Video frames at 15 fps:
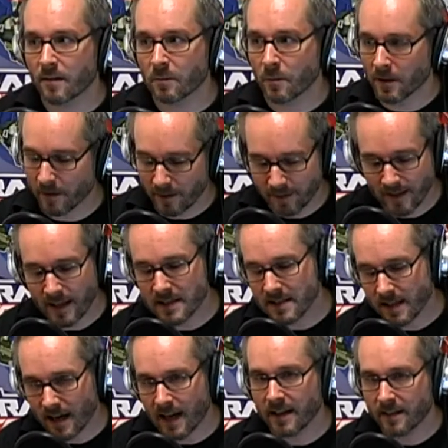one of the things
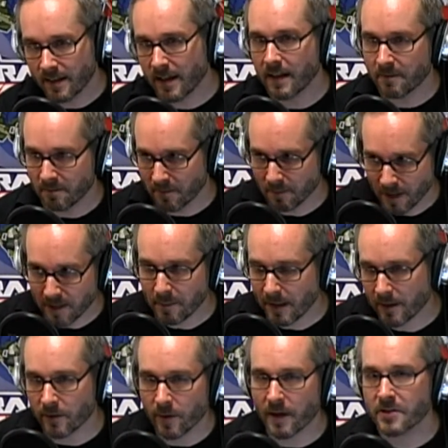that I think led me in
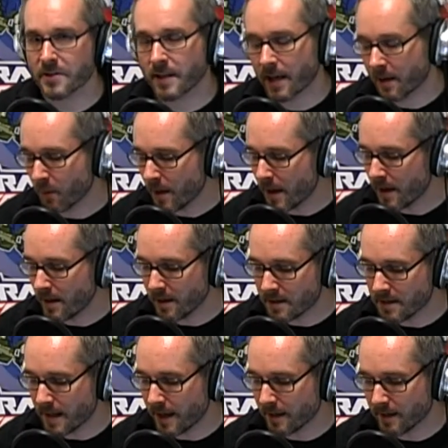the direction that I went
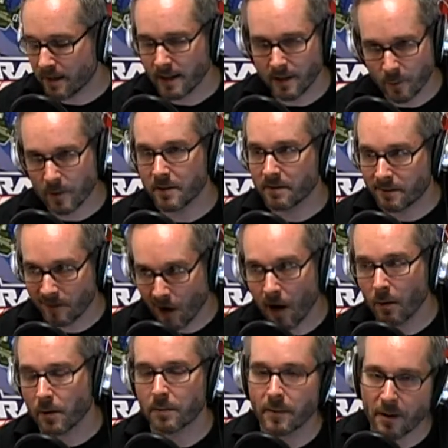is that he would
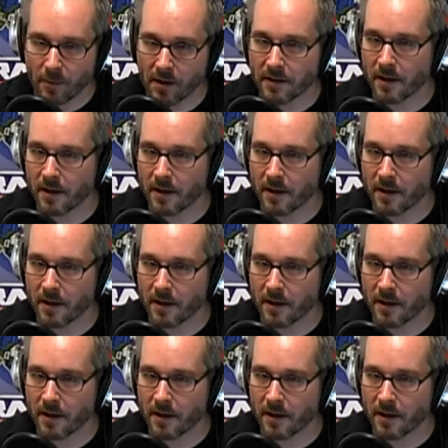talk with me about the